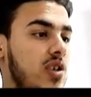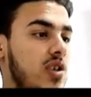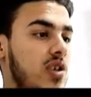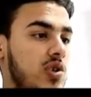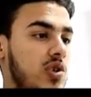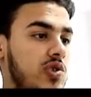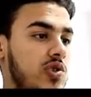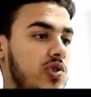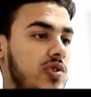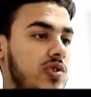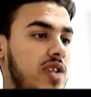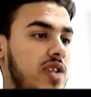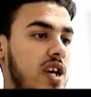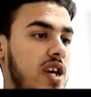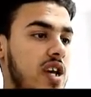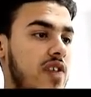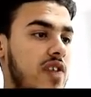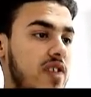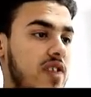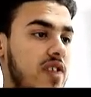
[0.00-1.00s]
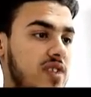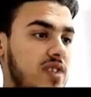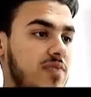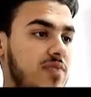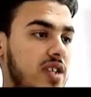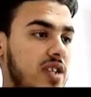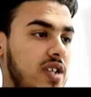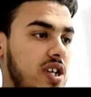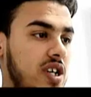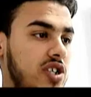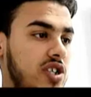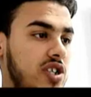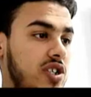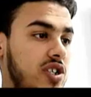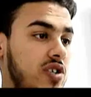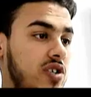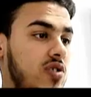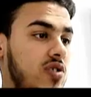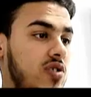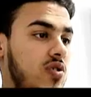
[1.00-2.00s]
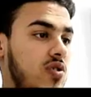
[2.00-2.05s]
You should take this medication,